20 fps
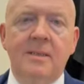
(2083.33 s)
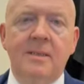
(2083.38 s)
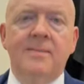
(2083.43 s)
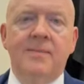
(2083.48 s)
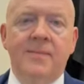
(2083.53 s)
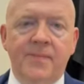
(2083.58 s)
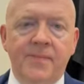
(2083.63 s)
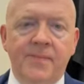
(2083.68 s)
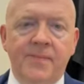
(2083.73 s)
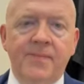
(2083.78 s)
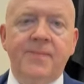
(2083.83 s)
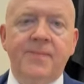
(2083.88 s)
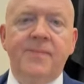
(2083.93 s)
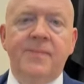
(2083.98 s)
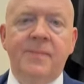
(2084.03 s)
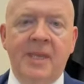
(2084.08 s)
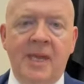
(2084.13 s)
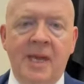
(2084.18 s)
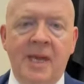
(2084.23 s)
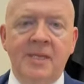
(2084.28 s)

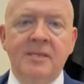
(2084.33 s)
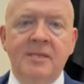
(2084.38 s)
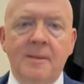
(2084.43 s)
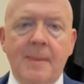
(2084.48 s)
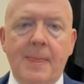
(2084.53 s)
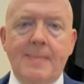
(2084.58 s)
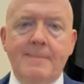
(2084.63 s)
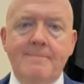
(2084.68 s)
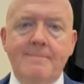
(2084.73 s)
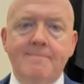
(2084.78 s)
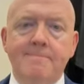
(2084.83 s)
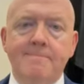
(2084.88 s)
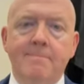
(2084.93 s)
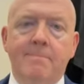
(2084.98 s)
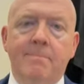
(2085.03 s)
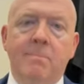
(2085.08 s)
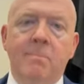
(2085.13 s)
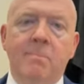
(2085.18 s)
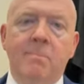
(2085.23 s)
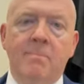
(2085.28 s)

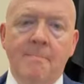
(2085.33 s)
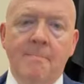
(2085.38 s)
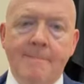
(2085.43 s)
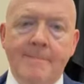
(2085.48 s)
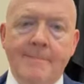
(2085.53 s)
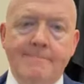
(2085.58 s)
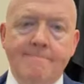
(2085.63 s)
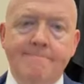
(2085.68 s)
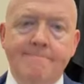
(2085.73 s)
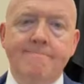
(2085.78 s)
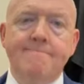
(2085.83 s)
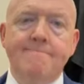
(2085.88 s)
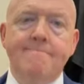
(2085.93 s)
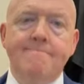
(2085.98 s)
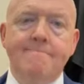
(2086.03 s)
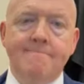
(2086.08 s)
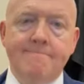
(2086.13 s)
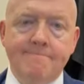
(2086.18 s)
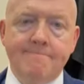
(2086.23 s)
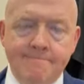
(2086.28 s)

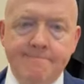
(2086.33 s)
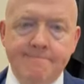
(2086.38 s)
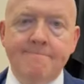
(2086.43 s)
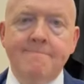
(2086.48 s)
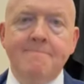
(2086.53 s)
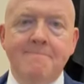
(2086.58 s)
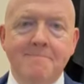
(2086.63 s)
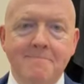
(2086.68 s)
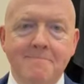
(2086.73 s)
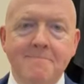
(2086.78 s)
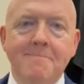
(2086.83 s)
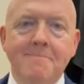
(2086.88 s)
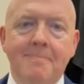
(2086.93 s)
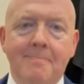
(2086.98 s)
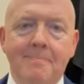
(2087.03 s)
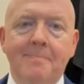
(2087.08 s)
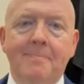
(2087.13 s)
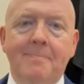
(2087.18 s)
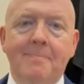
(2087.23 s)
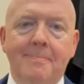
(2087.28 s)

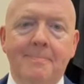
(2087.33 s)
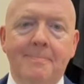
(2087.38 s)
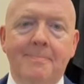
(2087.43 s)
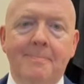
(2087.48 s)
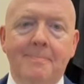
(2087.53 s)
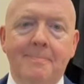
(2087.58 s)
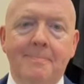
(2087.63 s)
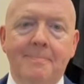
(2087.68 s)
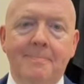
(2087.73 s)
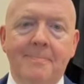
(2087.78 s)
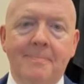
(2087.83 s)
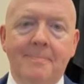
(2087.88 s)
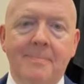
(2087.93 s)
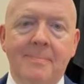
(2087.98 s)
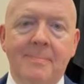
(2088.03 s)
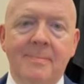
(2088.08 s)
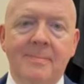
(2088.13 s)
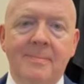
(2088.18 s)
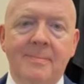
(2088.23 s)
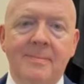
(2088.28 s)

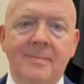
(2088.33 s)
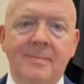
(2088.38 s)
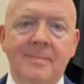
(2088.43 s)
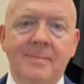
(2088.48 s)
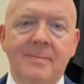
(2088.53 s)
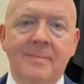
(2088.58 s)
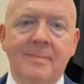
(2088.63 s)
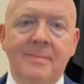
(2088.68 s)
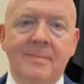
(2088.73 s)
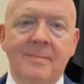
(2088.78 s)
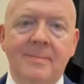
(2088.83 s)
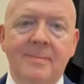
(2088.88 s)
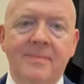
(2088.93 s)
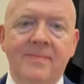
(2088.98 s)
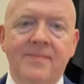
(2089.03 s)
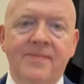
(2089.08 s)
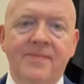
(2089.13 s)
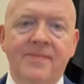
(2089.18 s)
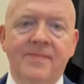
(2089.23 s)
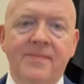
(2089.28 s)

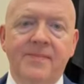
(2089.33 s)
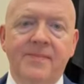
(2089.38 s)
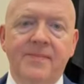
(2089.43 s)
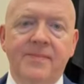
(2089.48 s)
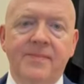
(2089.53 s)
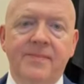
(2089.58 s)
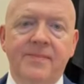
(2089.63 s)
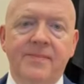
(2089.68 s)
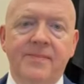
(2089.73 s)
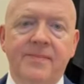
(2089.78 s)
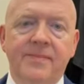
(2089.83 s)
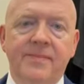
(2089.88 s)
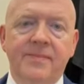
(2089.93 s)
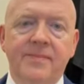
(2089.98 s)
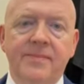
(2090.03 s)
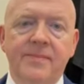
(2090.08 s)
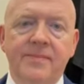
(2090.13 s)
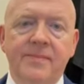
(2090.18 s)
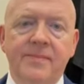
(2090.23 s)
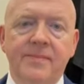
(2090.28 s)

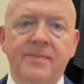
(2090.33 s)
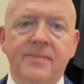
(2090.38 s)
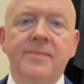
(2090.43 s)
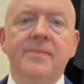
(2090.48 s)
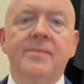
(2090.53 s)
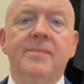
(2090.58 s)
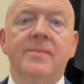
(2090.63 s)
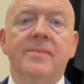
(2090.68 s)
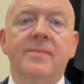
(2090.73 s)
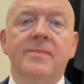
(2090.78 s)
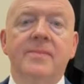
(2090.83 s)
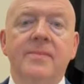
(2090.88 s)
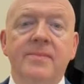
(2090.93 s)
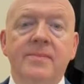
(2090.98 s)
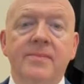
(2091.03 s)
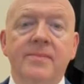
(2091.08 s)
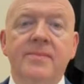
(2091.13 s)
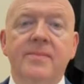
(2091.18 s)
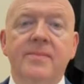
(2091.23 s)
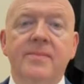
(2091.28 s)
No words are spoken by the person on screen.